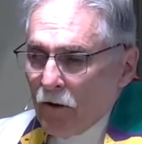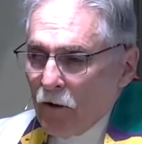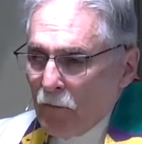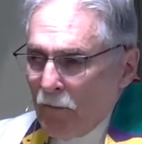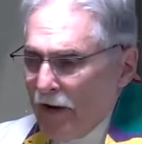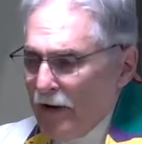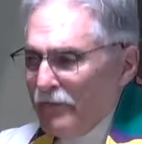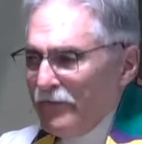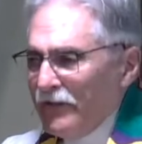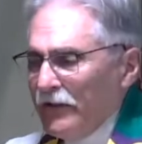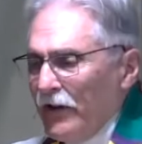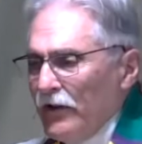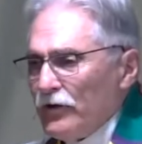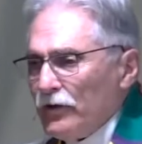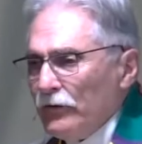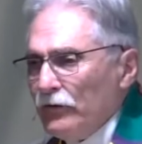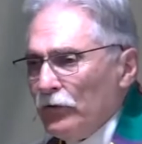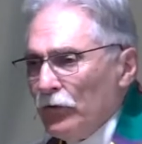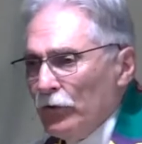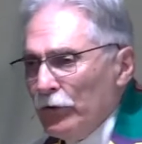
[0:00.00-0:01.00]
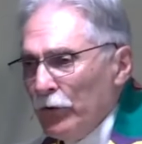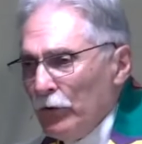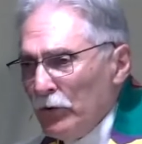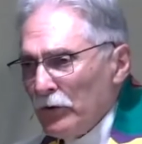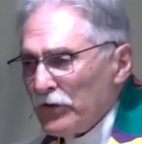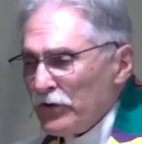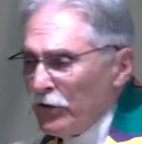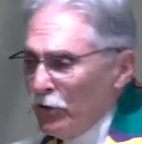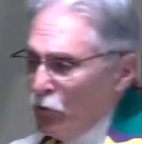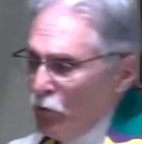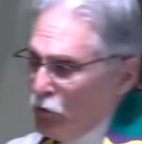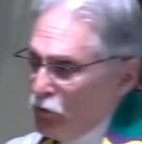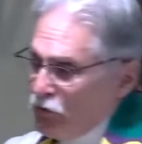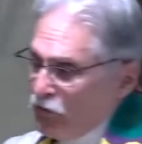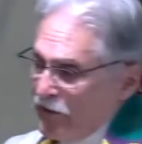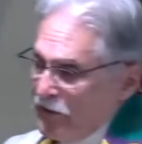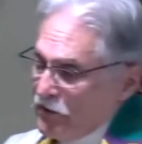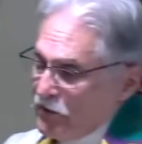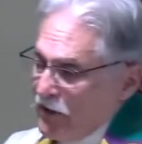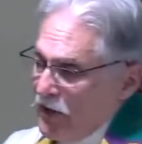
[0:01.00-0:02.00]
My invitation to you as you
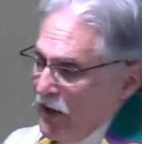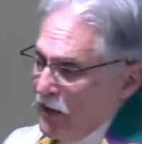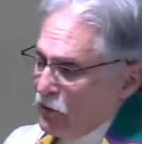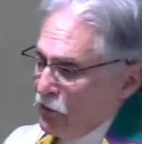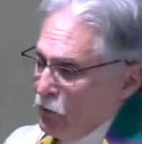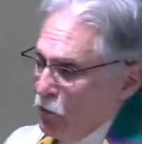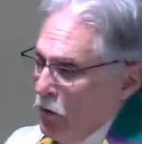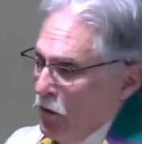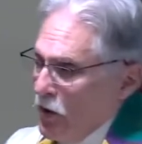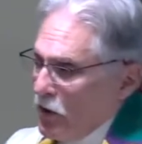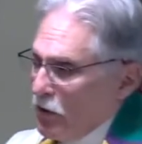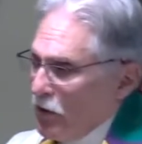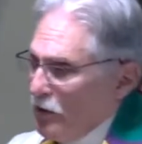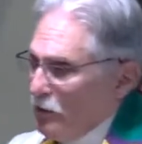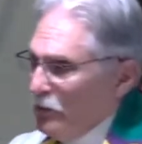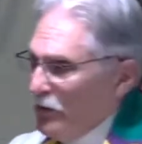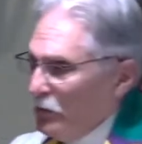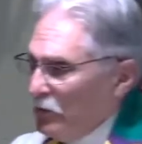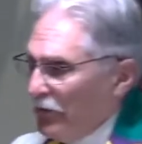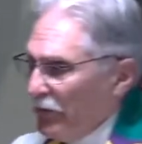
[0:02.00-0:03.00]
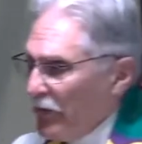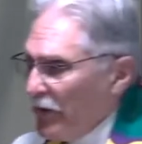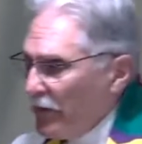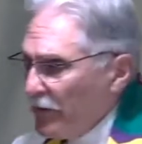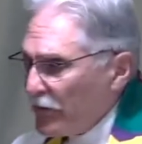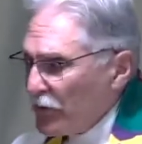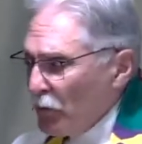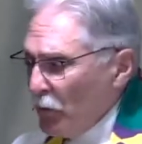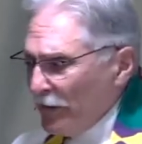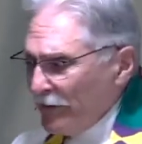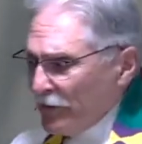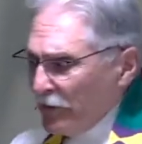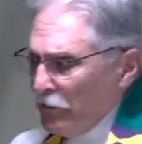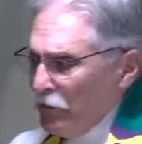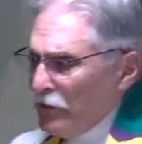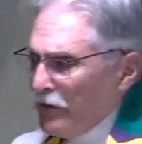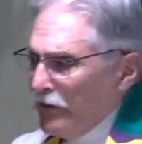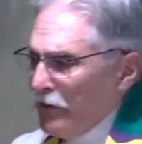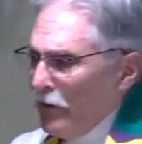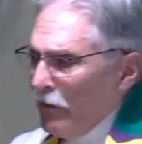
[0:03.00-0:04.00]
seek how to walk humbly with God is what's the
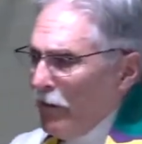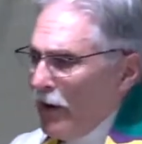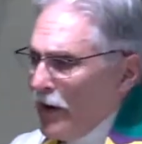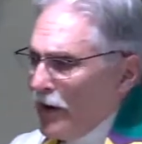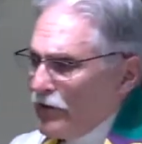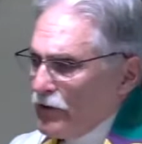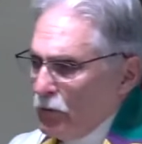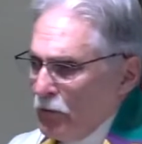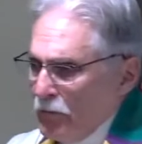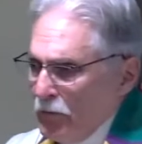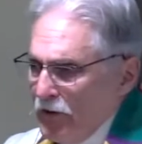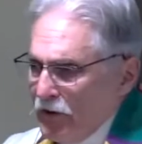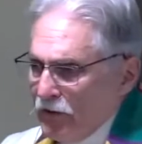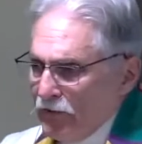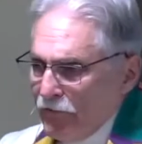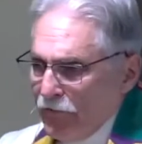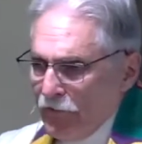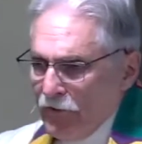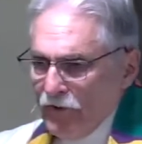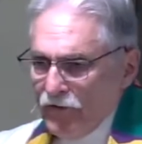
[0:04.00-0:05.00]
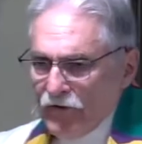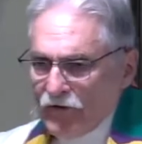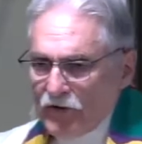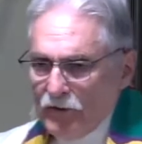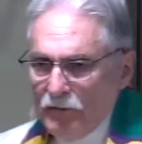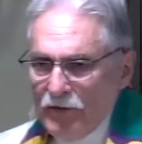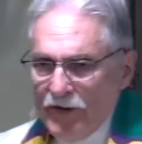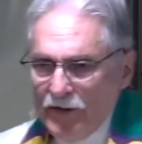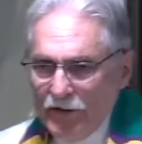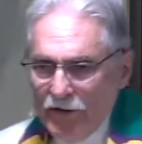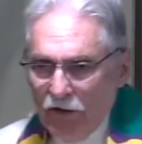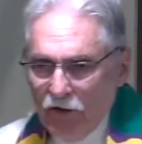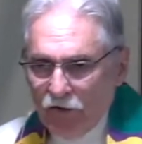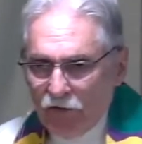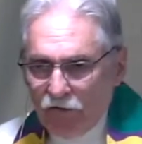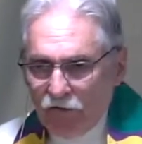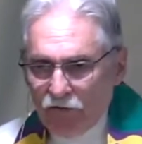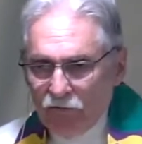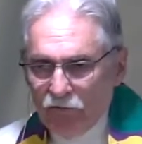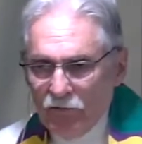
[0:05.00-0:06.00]
look in our eyes when we confront somebody
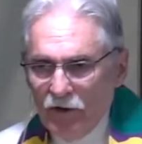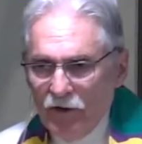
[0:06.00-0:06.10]
else,